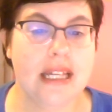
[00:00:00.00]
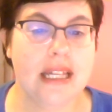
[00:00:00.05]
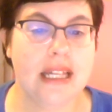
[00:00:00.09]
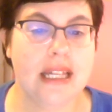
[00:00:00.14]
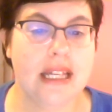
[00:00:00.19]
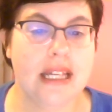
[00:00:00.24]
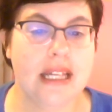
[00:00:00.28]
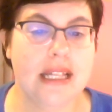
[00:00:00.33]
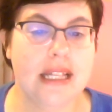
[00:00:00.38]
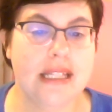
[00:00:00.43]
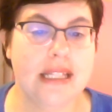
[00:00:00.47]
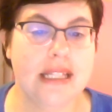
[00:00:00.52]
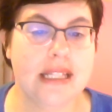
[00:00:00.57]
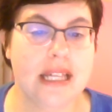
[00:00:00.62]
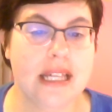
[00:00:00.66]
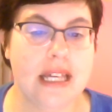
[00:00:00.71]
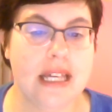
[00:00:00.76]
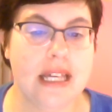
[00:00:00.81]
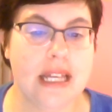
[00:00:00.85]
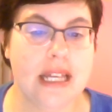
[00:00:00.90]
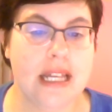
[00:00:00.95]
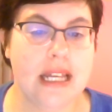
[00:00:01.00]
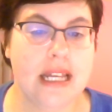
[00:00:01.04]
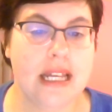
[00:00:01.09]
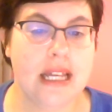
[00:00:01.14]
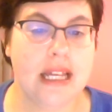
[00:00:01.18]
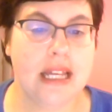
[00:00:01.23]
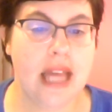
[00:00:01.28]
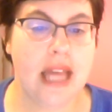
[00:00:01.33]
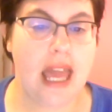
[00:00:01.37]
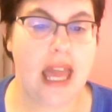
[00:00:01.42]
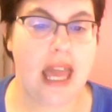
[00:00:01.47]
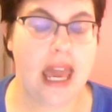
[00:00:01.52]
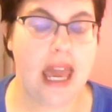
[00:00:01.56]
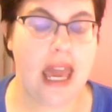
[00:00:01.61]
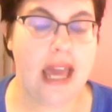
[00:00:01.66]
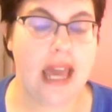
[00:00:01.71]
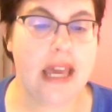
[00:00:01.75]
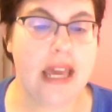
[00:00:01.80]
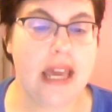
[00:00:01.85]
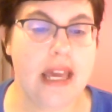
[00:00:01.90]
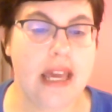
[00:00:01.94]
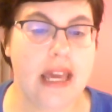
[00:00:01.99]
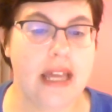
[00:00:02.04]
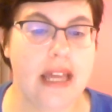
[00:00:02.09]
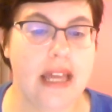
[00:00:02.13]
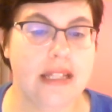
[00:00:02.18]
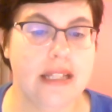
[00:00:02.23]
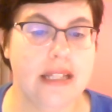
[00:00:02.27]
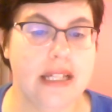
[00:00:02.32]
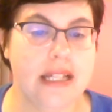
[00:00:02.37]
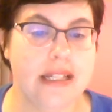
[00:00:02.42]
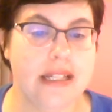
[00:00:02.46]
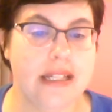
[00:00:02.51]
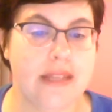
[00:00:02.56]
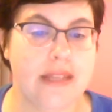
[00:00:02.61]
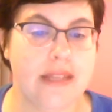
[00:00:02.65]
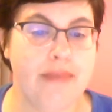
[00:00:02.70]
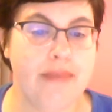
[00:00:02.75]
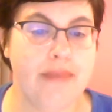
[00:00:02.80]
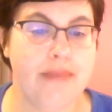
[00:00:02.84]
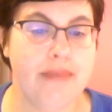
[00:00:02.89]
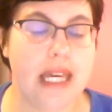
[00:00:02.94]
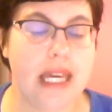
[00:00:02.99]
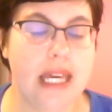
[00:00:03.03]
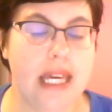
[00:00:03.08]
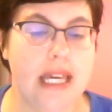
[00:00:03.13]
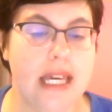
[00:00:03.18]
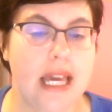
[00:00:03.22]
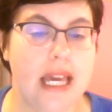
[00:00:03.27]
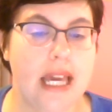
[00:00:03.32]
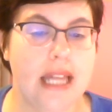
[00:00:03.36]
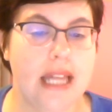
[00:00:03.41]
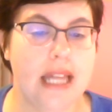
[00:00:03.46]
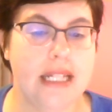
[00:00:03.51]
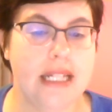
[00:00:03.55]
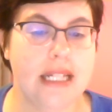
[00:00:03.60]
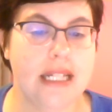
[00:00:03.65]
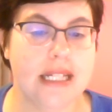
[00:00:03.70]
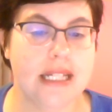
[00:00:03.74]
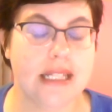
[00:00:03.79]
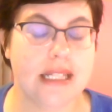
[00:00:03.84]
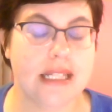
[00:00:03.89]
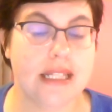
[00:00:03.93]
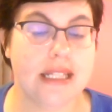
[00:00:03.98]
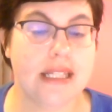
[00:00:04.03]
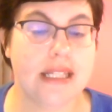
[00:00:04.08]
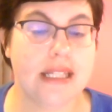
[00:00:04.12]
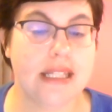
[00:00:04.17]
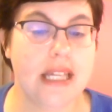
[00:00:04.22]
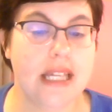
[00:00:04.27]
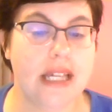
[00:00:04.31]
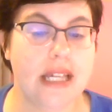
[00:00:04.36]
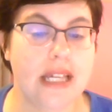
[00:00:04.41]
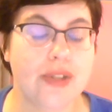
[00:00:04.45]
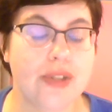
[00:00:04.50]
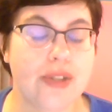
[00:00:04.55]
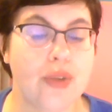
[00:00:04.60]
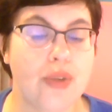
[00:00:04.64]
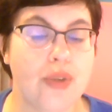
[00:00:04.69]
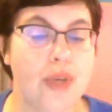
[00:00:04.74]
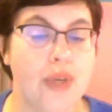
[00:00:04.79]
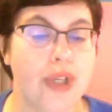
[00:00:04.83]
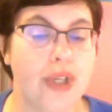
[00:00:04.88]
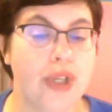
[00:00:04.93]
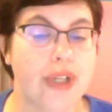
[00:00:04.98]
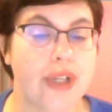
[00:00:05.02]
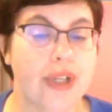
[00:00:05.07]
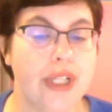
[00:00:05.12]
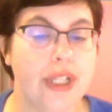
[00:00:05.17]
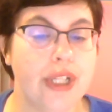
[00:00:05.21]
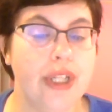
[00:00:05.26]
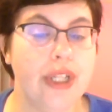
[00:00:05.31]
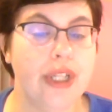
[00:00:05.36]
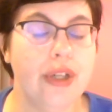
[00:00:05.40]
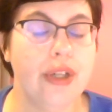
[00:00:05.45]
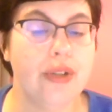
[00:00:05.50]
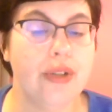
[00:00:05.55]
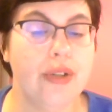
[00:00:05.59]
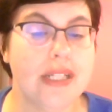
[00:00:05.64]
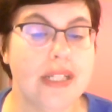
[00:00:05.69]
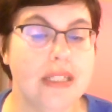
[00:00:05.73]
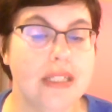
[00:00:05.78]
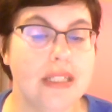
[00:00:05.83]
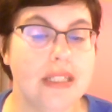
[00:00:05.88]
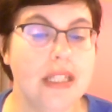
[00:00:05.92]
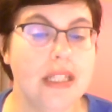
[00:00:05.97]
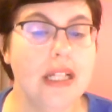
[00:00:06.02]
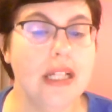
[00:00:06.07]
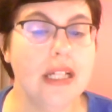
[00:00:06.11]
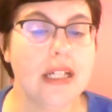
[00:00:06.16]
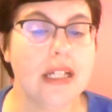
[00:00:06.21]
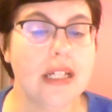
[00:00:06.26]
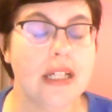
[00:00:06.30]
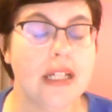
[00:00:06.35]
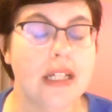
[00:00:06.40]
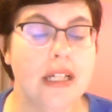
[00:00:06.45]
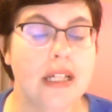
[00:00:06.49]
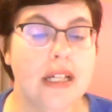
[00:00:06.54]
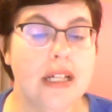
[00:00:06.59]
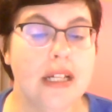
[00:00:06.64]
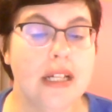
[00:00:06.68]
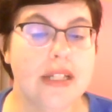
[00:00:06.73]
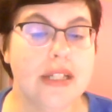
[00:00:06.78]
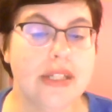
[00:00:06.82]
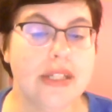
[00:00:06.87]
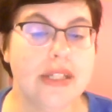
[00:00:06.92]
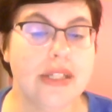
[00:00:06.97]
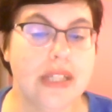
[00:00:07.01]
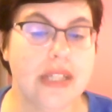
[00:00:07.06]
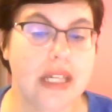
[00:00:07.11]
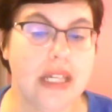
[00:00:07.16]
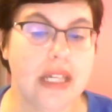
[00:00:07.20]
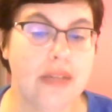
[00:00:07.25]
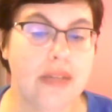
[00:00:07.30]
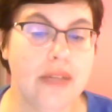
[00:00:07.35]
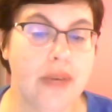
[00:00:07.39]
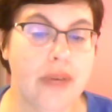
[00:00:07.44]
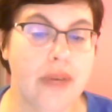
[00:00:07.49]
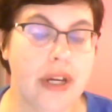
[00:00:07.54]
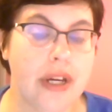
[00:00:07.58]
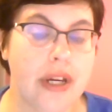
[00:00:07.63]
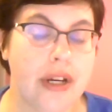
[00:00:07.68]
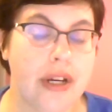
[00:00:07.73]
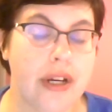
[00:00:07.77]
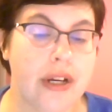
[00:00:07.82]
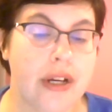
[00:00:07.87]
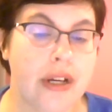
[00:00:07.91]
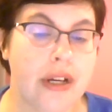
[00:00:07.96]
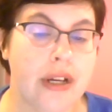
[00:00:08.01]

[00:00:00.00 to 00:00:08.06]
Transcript: is in A, and D is in B, and D is in C. So what you're going to do is look to see where